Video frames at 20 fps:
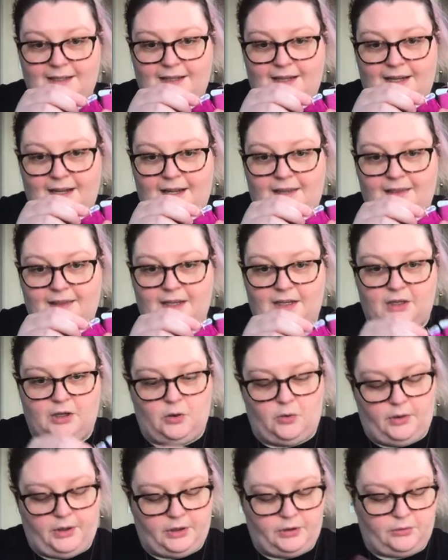and then
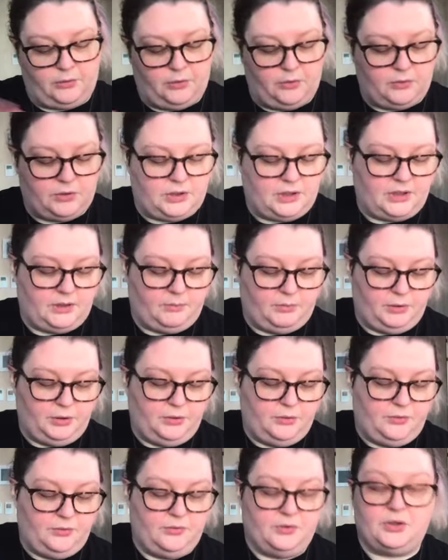going through to the
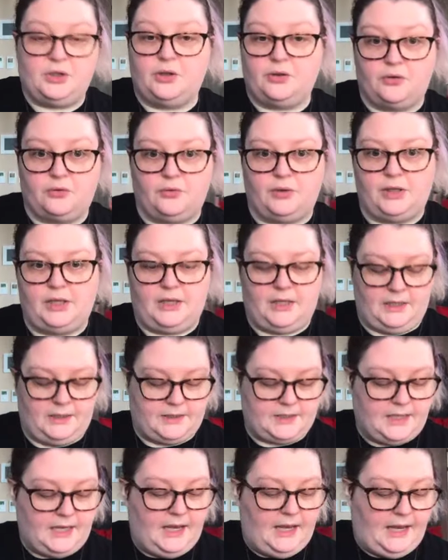blues,
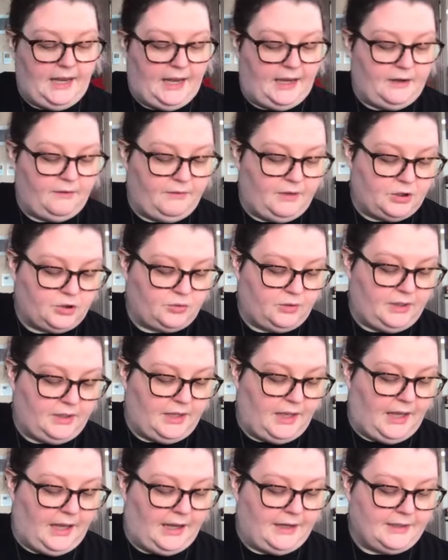greens, and eventually the
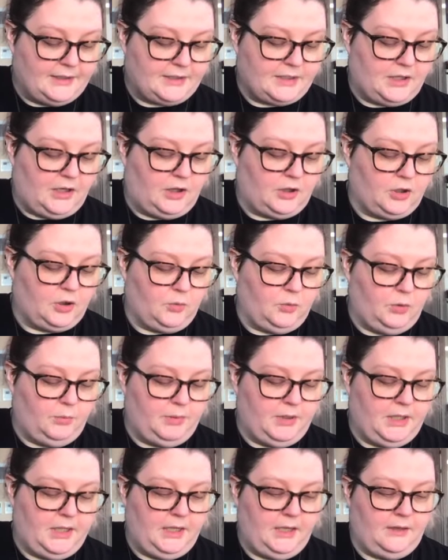hottest color will
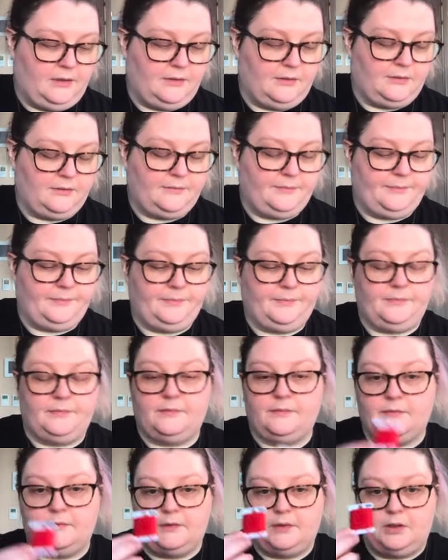be
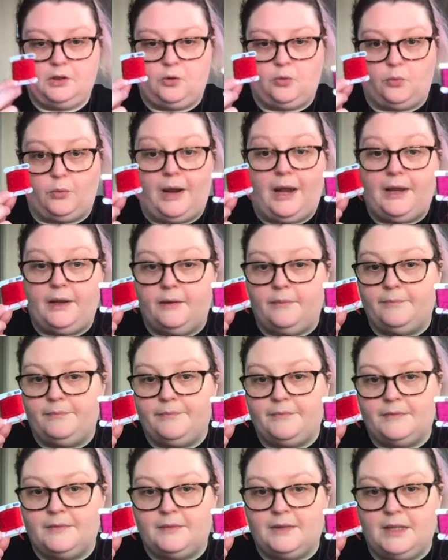red.
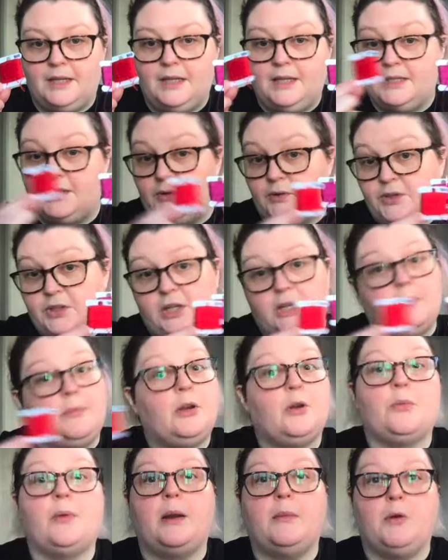So it's going to be
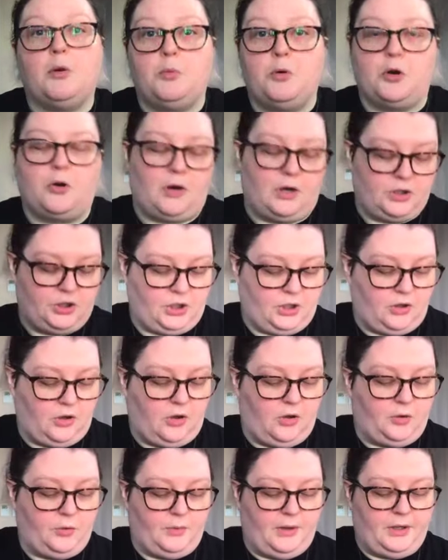a rainbow progression
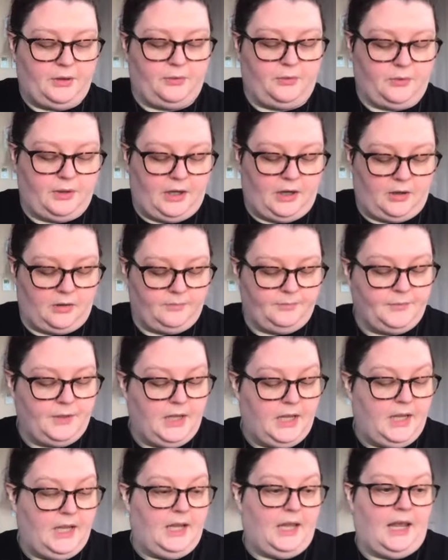all the way through there.
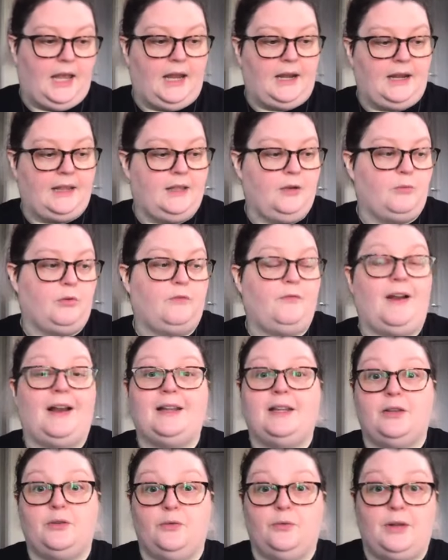And I think we're
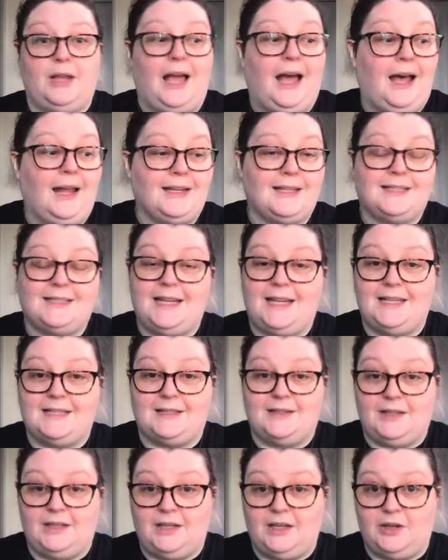finally through the hottest days
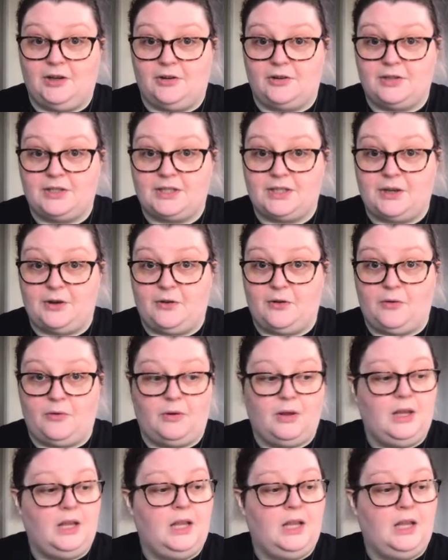of the year, so